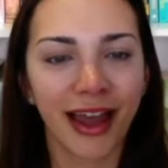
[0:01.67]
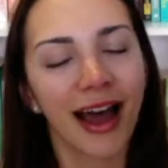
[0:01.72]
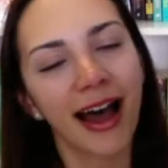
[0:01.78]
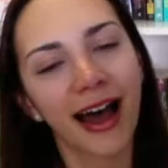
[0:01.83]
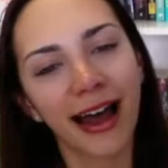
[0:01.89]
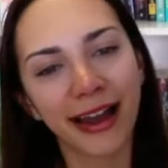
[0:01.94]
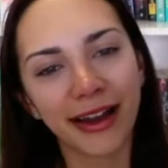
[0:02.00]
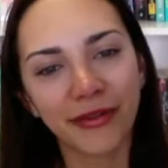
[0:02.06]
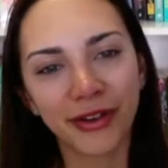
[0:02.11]

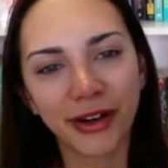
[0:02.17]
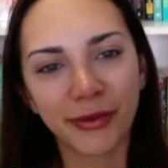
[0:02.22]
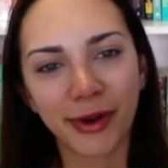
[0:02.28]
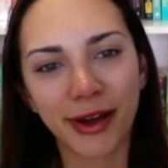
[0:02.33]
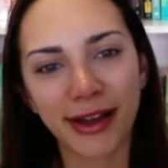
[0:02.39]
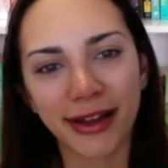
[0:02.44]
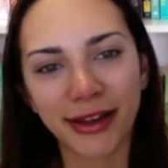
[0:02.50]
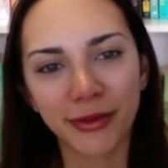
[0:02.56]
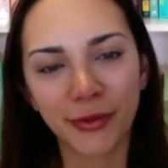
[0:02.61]
Hi
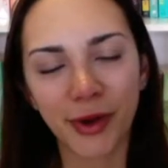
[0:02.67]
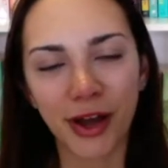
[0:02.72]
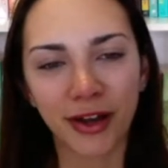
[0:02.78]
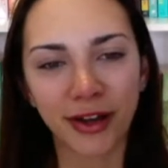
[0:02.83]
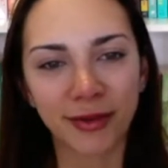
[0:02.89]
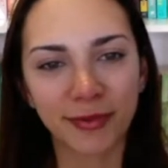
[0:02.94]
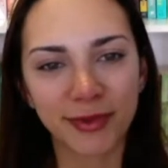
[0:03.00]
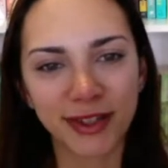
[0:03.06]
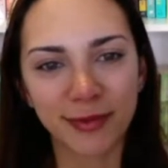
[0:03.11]
everyone,
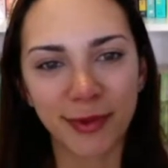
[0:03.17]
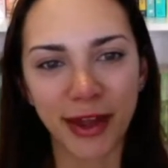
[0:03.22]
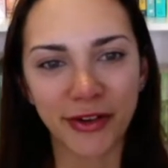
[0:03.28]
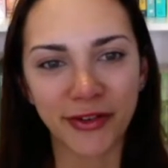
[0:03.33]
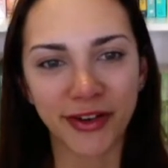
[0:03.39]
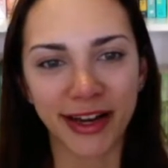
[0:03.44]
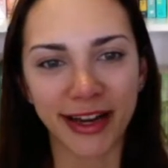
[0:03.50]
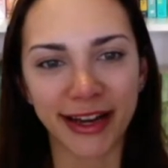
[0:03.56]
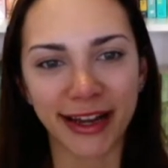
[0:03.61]
welcome to
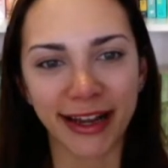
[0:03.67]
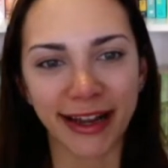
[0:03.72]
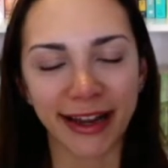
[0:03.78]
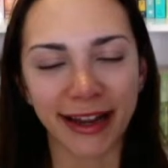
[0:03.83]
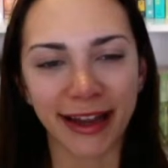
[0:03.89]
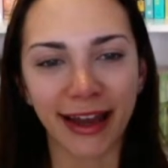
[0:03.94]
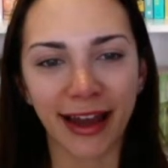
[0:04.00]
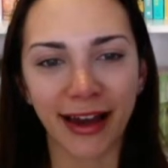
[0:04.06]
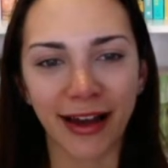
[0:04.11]
Better
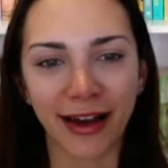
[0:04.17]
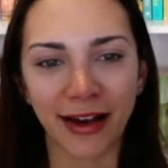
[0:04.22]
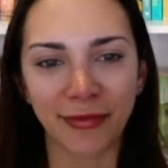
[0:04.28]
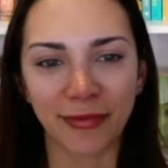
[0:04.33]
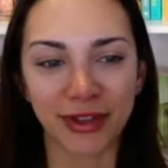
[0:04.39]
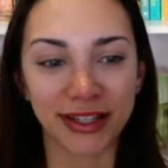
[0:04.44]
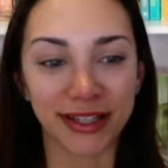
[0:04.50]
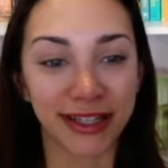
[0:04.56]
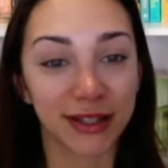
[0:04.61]
Reading.
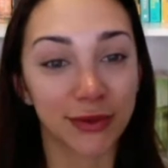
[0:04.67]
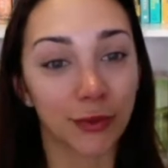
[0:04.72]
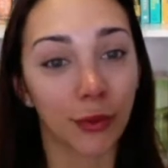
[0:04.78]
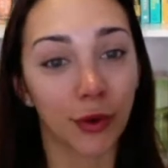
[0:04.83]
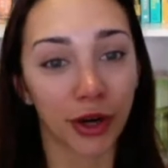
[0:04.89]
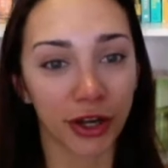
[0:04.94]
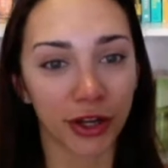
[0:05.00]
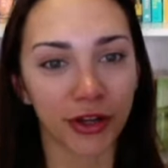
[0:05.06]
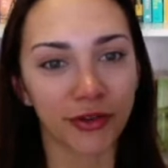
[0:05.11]
This is
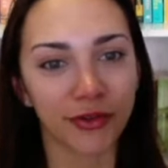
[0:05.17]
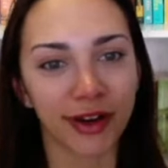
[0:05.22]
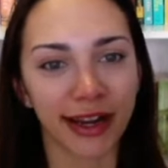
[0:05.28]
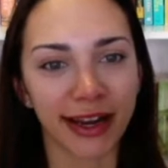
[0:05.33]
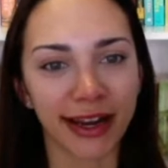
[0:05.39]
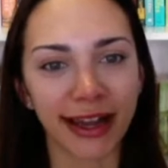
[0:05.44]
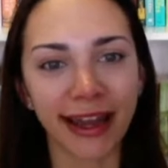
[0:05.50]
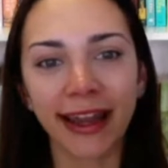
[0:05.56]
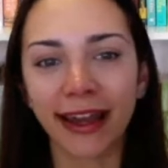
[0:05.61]
What Are You
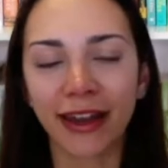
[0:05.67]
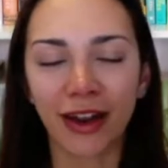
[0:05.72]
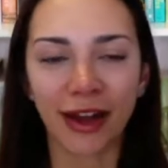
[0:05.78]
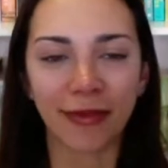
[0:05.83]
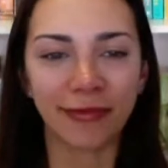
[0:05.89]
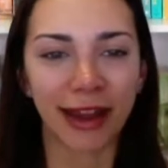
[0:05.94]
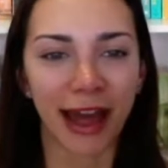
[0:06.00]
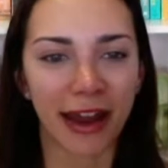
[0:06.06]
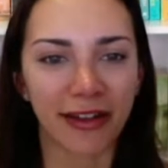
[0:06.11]
Reading? And
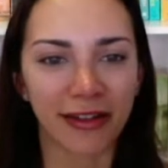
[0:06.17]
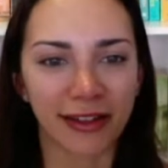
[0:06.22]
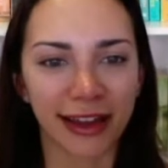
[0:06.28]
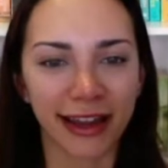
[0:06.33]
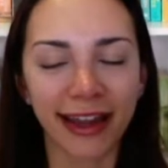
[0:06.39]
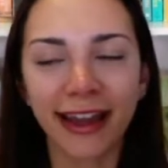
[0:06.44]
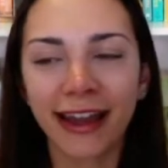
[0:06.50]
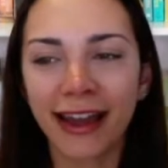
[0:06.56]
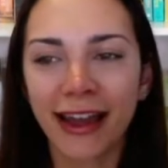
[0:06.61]
I'm
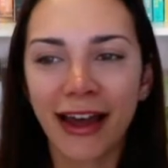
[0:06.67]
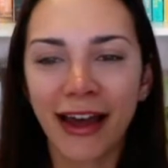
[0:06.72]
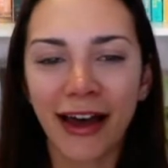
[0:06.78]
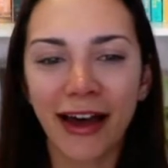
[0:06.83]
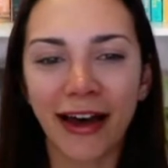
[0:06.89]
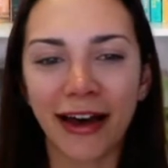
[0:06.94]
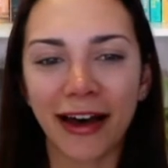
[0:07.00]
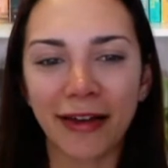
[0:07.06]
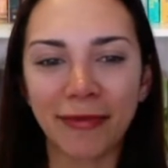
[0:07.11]
Natalie.
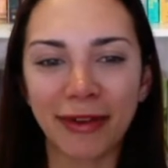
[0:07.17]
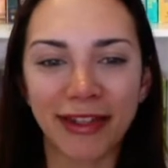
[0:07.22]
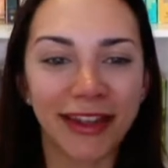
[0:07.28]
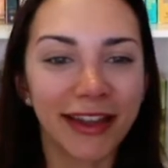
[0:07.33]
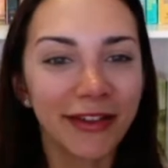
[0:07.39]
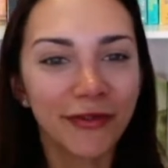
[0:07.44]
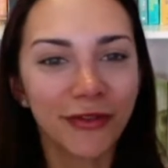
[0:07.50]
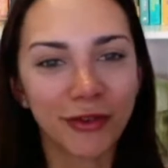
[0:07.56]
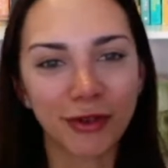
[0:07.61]
I
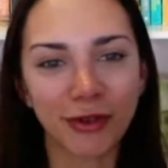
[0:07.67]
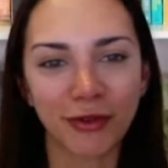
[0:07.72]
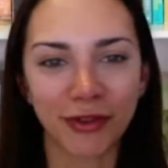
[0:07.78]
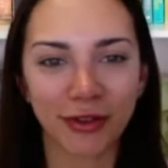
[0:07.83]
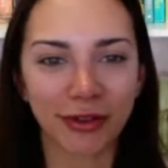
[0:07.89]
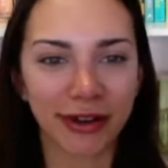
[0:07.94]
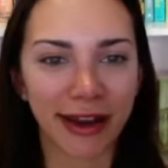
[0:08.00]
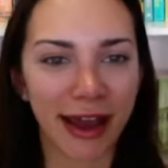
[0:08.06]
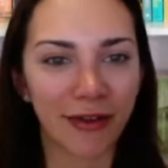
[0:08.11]
think a few of
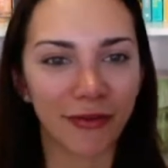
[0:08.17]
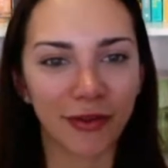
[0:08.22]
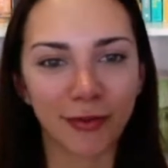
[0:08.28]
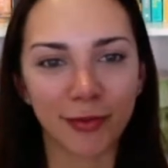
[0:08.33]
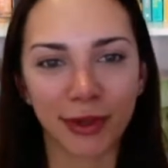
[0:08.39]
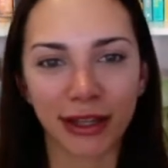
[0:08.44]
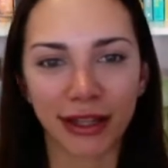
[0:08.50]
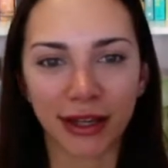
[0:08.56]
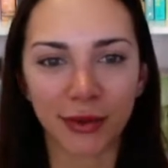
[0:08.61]
you are now
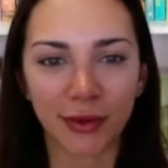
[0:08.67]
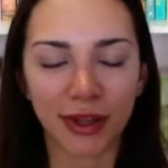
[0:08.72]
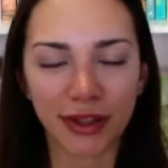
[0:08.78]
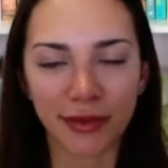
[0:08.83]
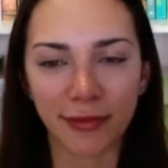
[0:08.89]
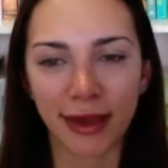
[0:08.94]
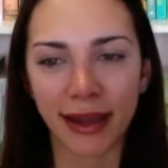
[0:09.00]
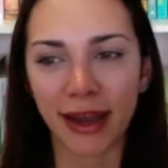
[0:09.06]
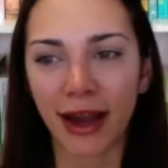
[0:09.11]
familiar
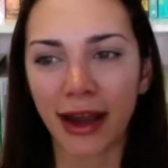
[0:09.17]
with me.